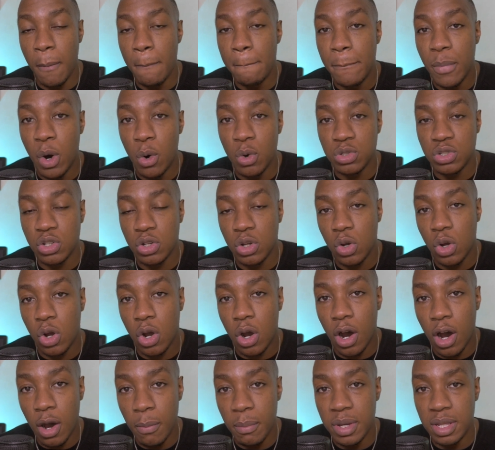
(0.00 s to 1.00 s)
the most
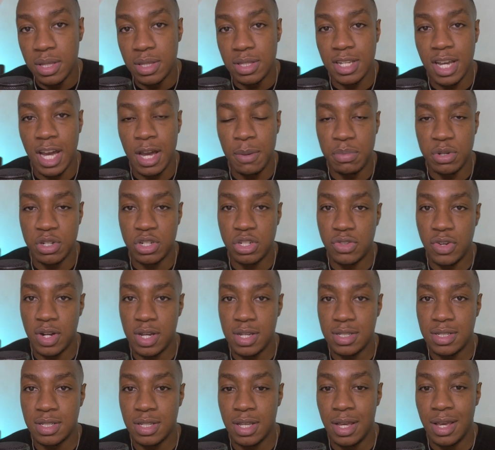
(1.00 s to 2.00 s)
common type of
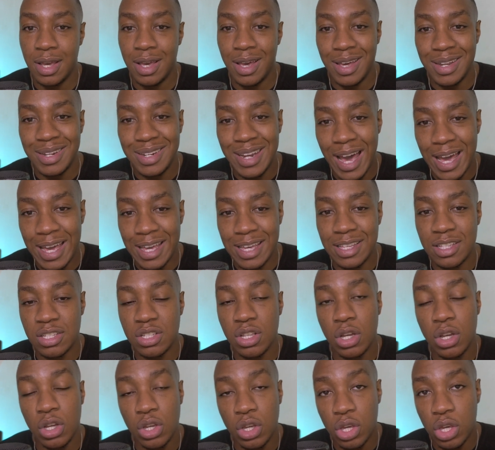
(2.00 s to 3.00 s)
stress, and that
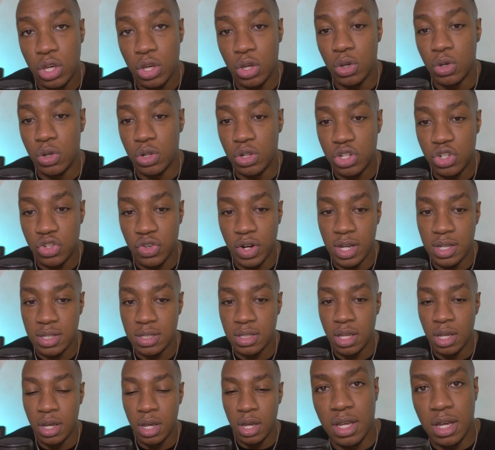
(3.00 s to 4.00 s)
is acute
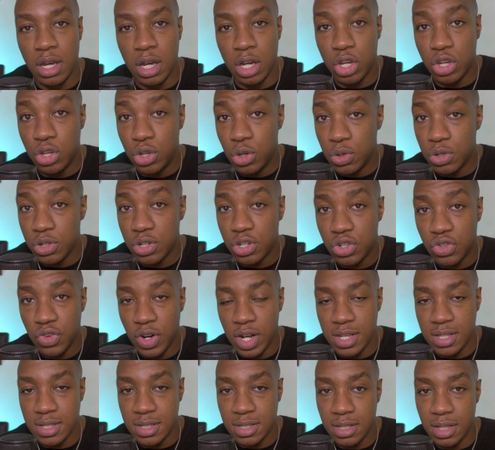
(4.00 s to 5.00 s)
stress. Acute
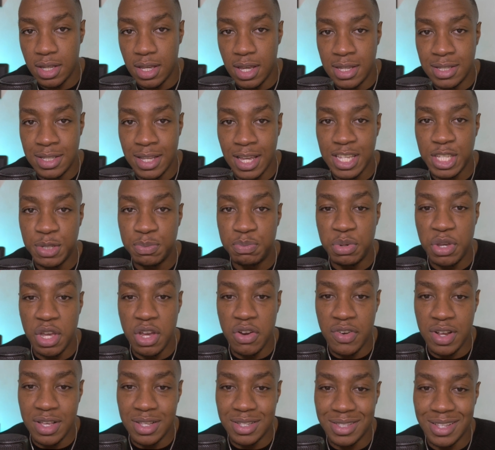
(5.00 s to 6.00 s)
stress is
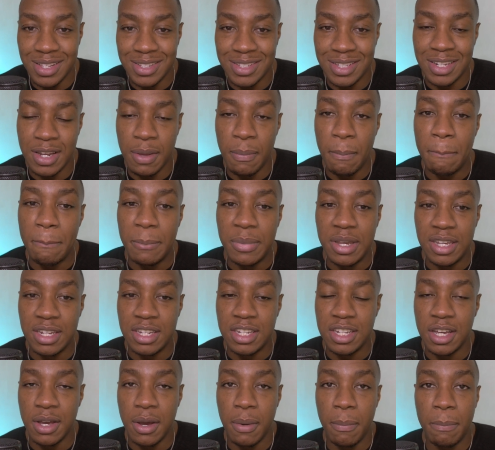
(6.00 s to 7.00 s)
experienced as an
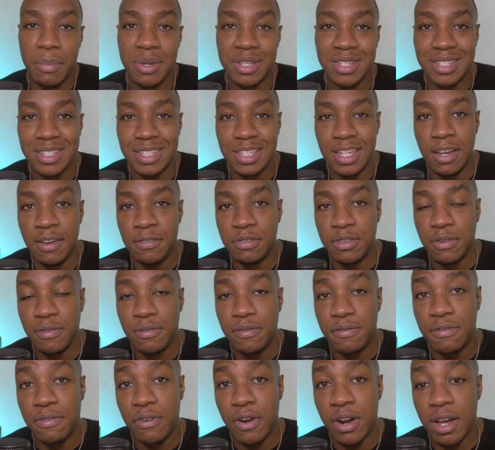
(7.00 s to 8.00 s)
immediate perceived
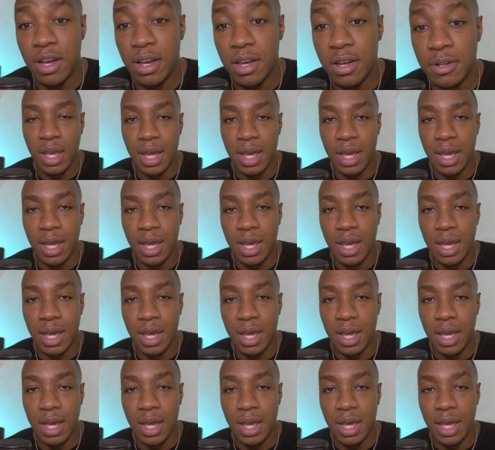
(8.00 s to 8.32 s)
threat,